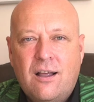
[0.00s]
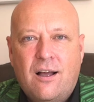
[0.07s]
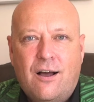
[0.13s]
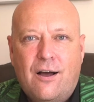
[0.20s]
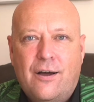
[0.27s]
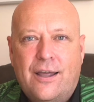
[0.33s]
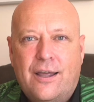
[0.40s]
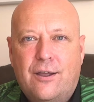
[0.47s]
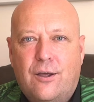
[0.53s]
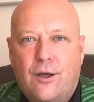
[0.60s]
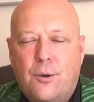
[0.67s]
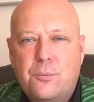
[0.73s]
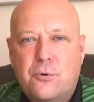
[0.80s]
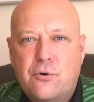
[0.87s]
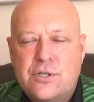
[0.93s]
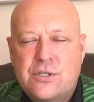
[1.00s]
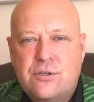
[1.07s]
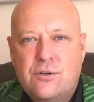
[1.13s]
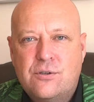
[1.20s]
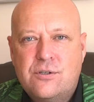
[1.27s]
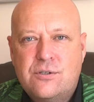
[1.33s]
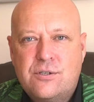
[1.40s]
Hi, I'm
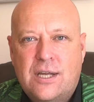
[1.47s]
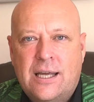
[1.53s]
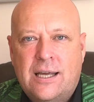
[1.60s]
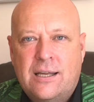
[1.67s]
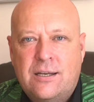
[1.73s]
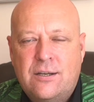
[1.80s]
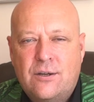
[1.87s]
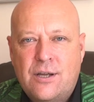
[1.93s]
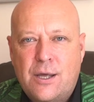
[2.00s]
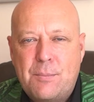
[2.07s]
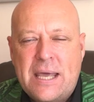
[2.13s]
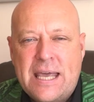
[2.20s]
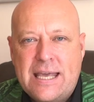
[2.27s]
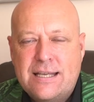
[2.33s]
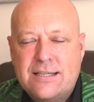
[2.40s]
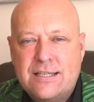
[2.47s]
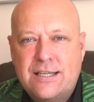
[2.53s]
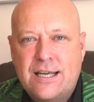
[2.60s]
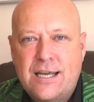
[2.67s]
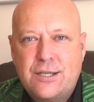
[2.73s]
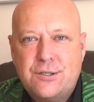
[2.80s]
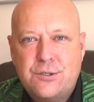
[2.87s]
Christos and I'm here
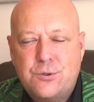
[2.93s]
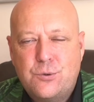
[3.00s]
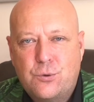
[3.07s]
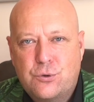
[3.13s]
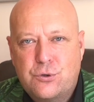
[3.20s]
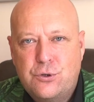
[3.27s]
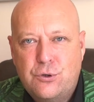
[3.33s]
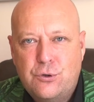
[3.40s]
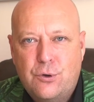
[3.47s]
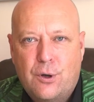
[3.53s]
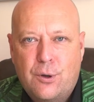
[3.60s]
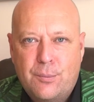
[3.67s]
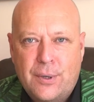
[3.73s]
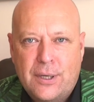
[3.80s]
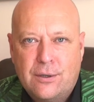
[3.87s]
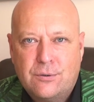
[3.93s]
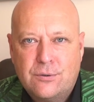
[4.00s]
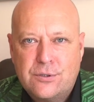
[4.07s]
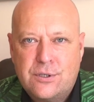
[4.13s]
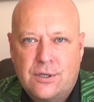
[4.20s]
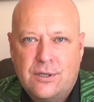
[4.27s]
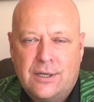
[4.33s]
today to talk to you
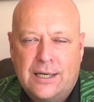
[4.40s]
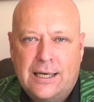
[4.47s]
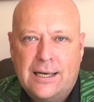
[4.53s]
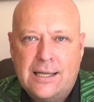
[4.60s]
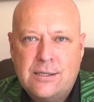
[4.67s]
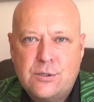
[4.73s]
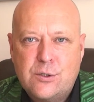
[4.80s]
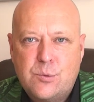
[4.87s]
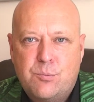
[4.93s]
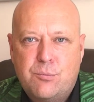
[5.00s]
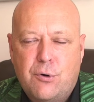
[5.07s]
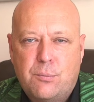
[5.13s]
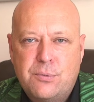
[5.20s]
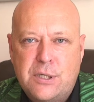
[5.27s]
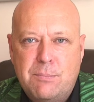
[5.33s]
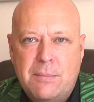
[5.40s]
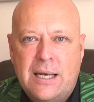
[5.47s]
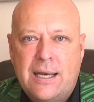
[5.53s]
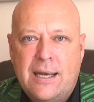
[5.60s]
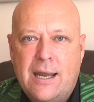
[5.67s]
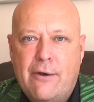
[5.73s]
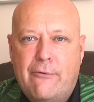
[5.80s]
about Glenn's Property
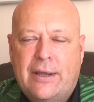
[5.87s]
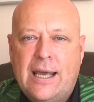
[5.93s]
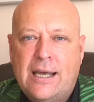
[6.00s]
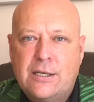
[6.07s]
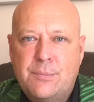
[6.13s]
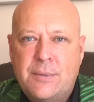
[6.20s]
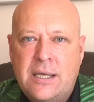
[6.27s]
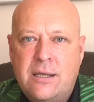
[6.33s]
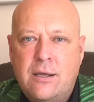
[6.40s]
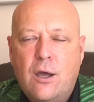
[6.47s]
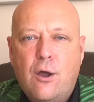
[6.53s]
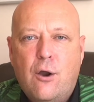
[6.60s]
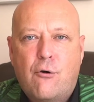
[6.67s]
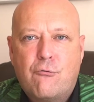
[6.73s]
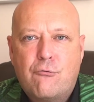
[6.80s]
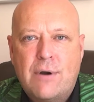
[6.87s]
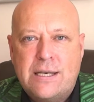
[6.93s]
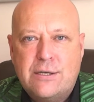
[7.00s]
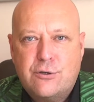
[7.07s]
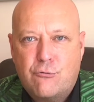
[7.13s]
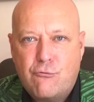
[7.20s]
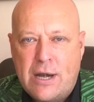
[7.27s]
Millionaire Academy
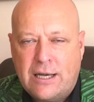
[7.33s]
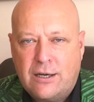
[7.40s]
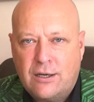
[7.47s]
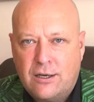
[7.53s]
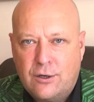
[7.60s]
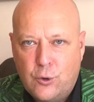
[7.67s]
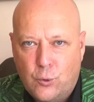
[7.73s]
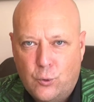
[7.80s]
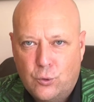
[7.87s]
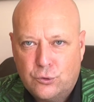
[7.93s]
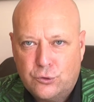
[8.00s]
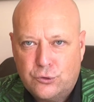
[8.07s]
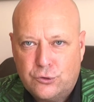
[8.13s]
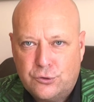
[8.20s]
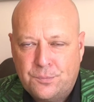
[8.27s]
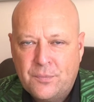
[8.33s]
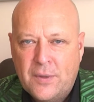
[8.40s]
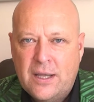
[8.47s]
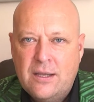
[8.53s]
Rent to Rent course.